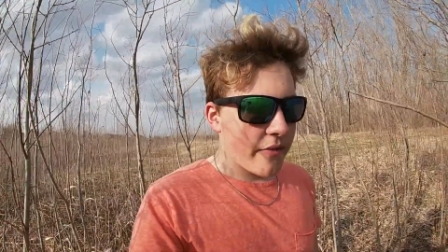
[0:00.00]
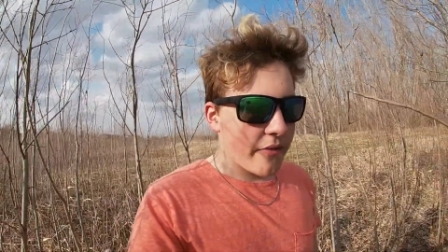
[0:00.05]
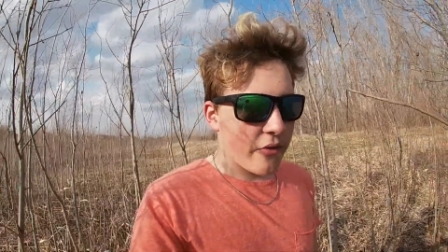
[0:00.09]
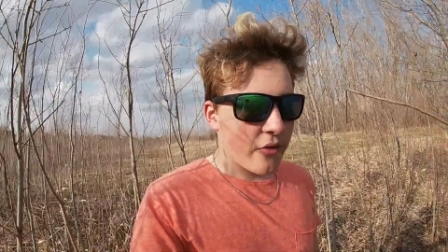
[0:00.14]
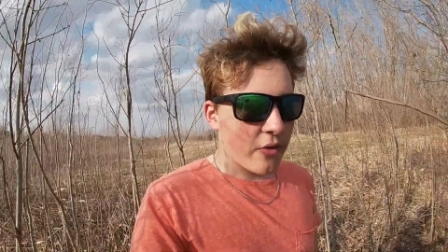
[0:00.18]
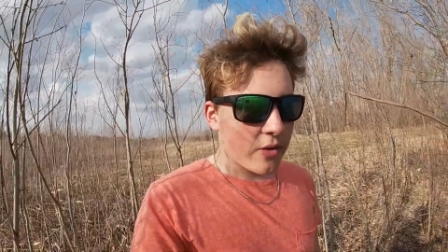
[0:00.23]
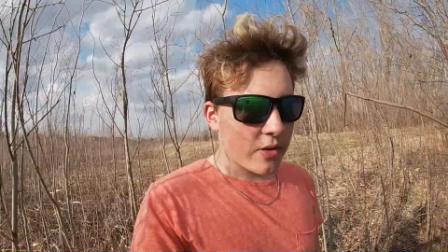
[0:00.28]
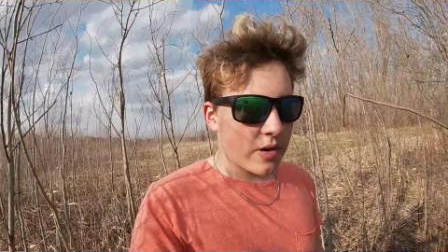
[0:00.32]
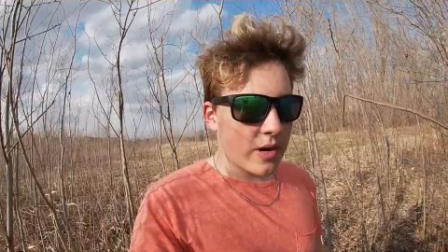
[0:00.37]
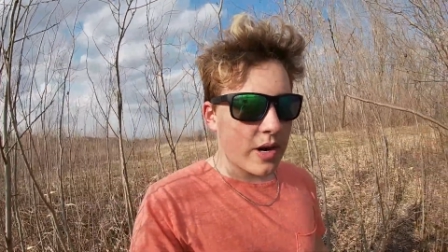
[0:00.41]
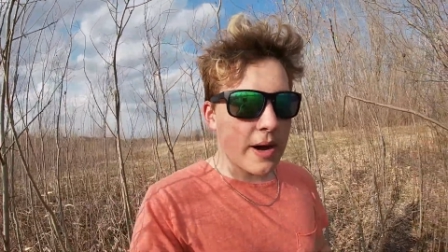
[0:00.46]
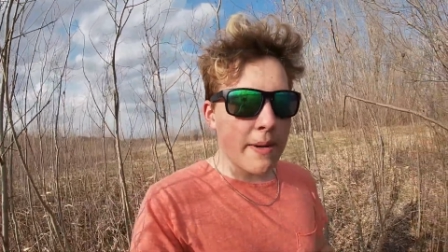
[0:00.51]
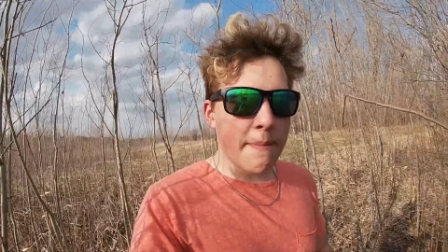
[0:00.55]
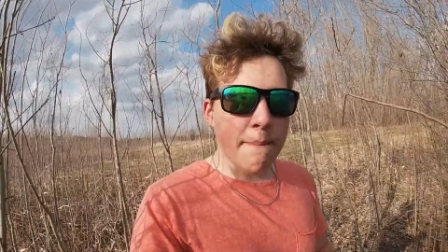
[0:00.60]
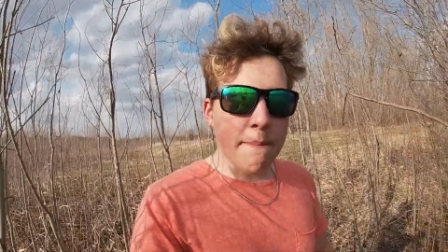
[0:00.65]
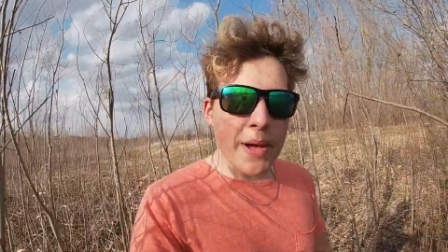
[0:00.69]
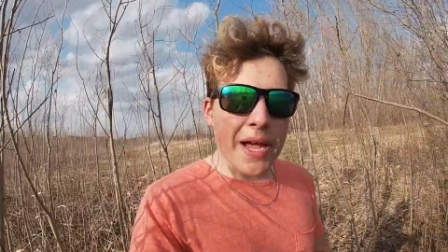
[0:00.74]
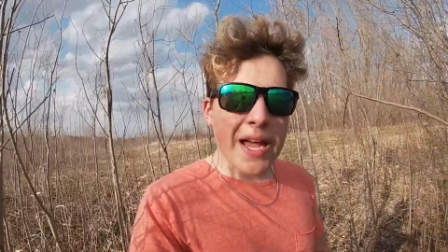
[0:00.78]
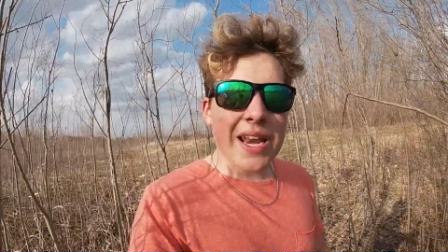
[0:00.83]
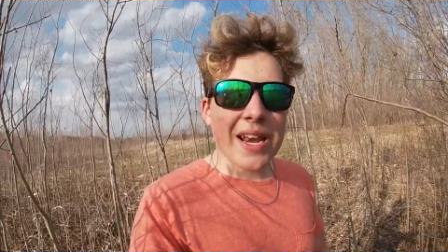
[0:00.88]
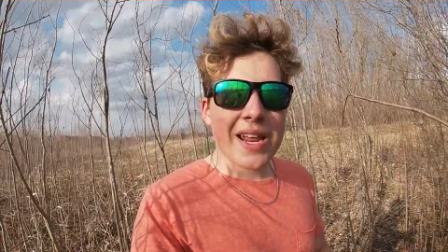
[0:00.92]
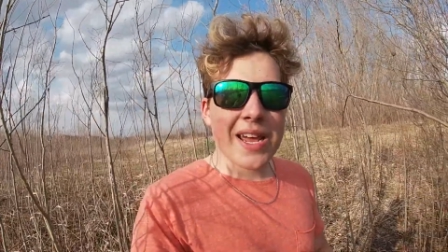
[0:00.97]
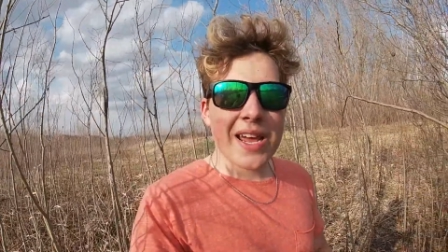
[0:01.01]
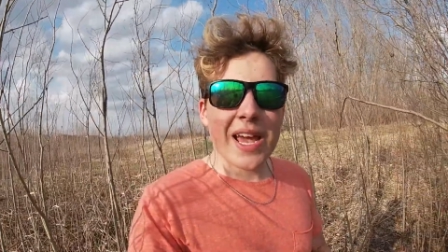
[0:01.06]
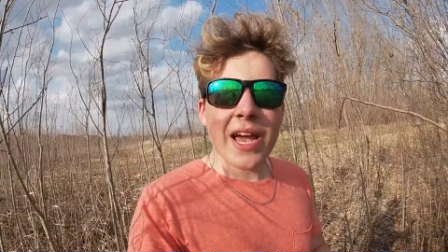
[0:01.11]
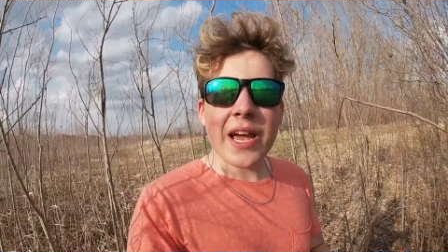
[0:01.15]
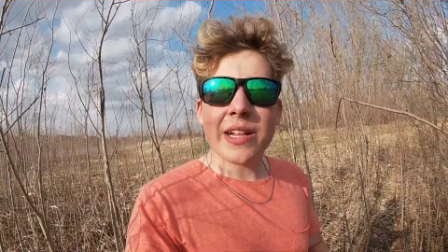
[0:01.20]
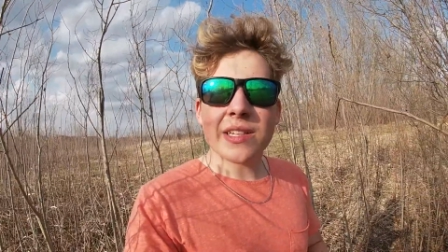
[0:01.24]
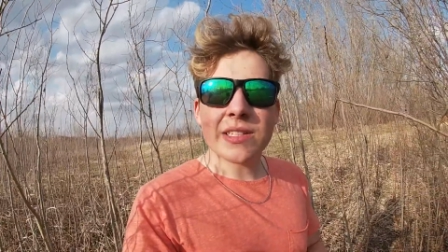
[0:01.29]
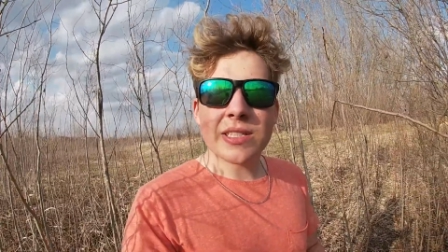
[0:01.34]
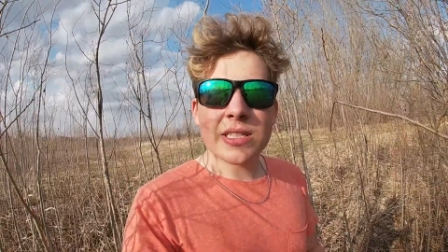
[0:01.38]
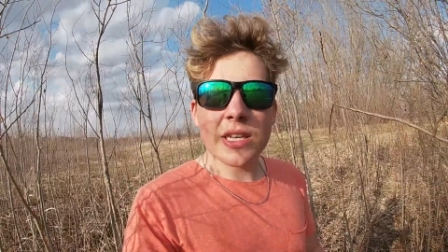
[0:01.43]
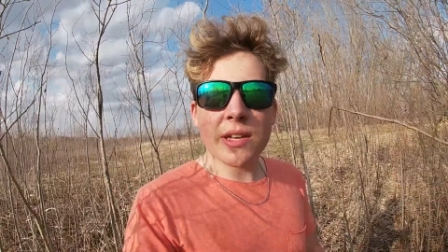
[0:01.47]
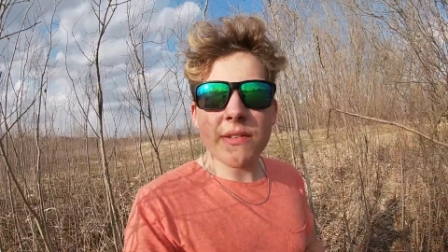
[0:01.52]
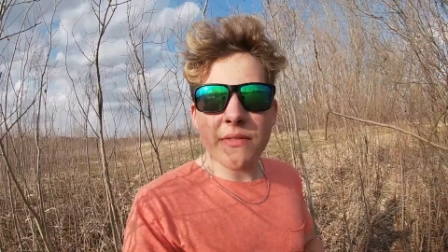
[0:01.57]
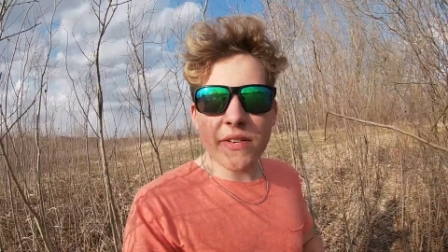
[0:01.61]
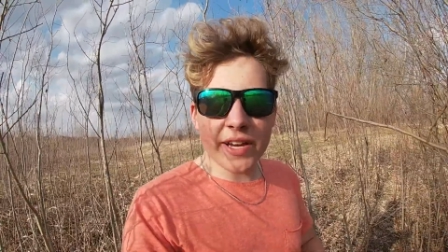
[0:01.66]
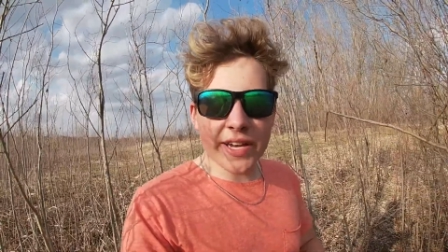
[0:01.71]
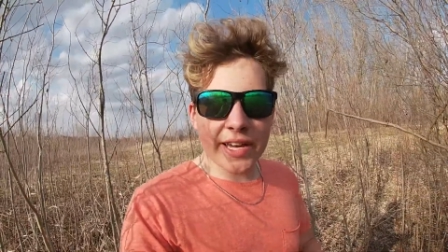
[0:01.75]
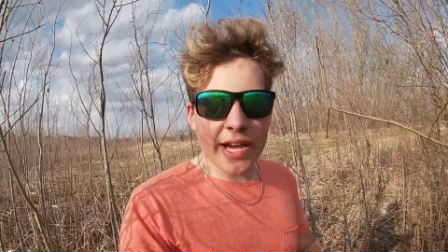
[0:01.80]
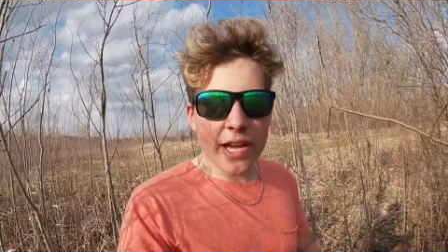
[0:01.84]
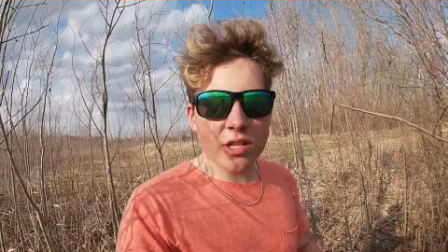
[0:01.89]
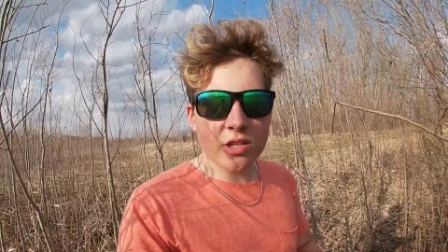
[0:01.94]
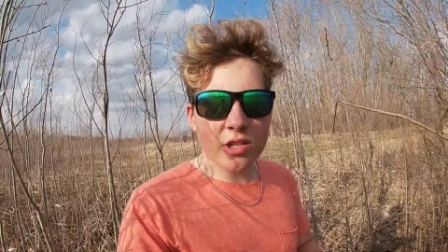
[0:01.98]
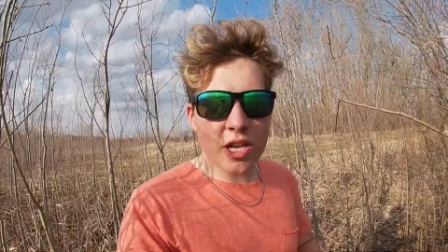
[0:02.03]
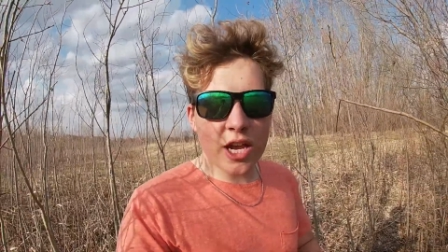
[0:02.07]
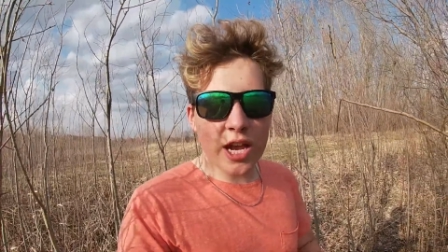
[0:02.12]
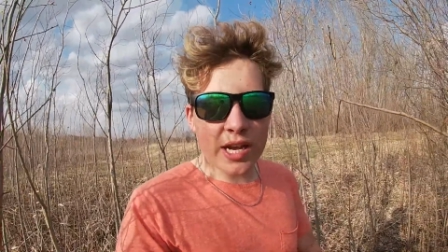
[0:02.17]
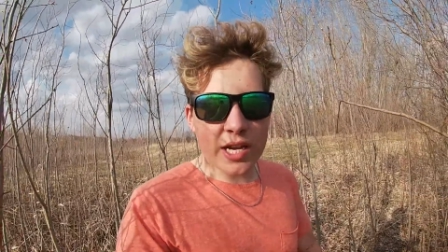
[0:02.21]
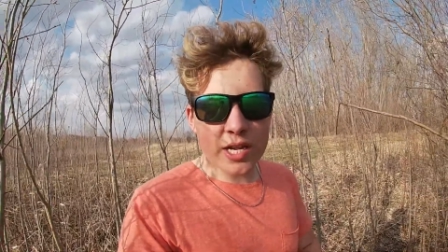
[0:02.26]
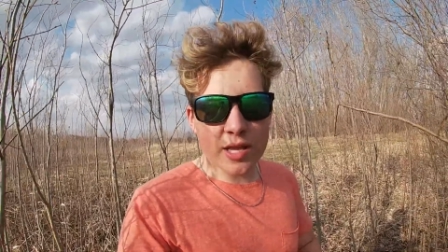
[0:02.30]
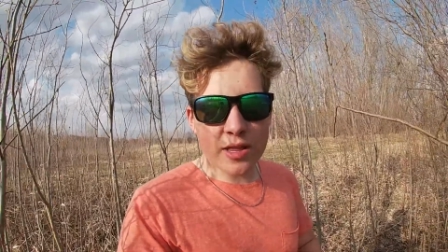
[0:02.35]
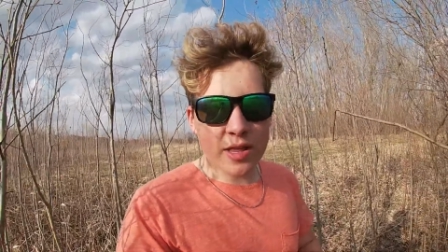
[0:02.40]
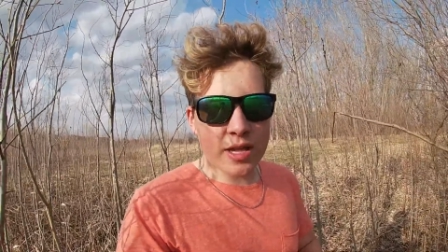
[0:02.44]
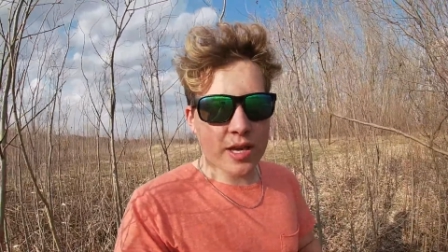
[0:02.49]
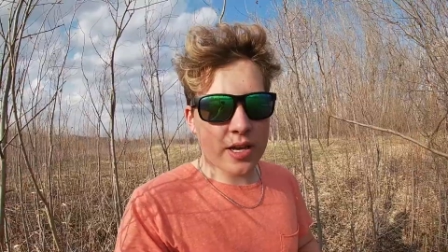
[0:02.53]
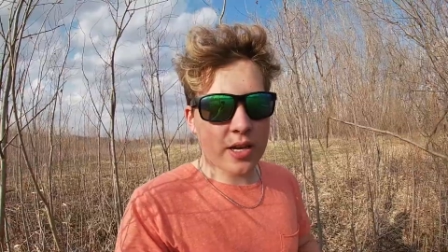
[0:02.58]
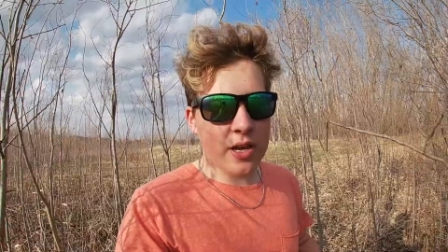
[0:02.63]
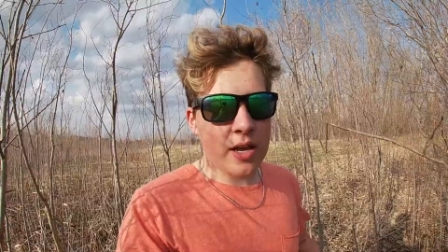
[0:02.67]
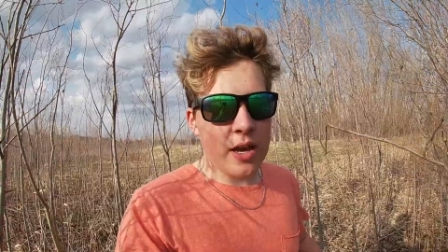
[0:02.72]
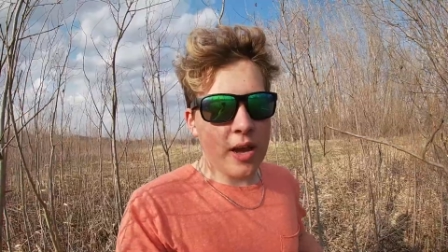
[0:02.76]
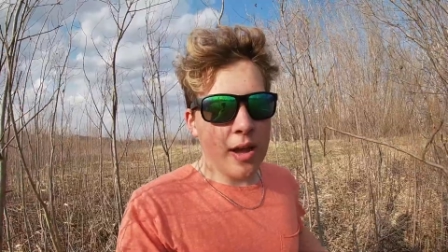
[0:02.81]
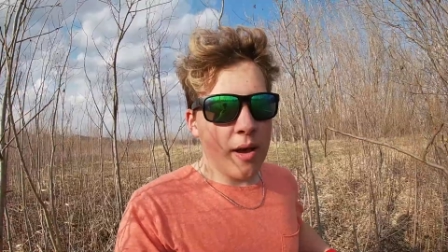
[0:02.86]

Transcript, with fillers: for a bit and see if I catch anything.